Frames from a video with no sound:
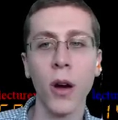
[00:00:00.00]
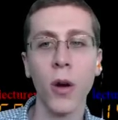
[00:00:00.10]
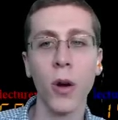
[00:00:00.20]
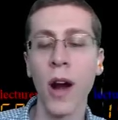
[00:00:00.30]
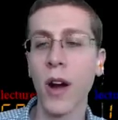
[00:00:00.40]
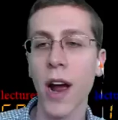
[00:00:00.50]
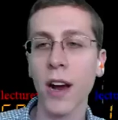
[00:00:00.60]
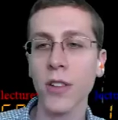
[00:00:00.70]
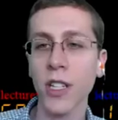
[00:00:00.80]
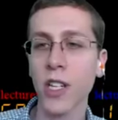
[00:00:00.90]
or our I
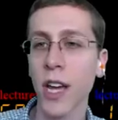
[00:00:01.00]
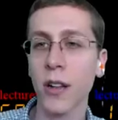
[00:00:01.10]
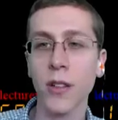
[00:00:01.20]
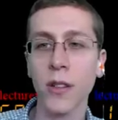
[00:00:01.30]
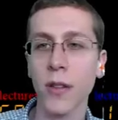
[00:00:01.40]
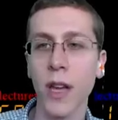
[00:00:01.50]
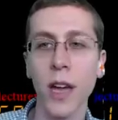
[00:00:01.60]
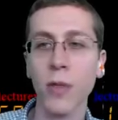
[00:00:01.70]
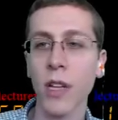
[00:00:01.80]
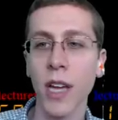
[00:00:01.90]
R C channel,
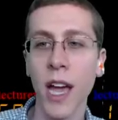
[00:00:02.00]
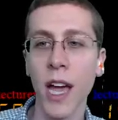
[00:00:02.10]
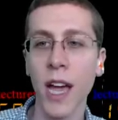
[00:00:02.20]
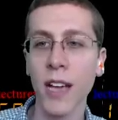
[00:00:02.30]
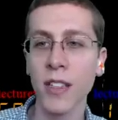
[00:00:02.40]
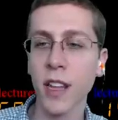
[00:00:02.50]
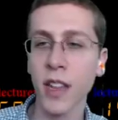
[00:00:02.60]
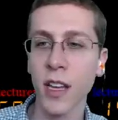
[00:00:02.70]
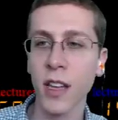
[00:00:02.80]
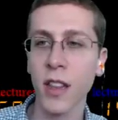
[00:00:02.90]
and really ask us
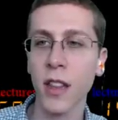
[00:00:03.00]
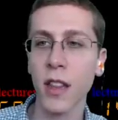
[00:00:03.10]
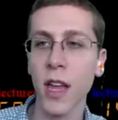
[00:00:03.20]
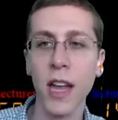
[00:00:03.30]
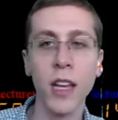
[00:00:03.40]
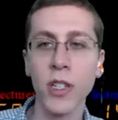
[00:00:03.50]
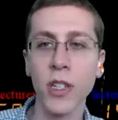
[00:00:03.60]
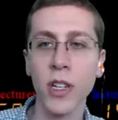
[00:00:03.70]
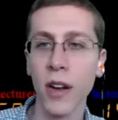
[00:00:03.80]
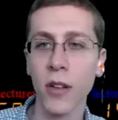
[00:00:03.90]
anything, any question at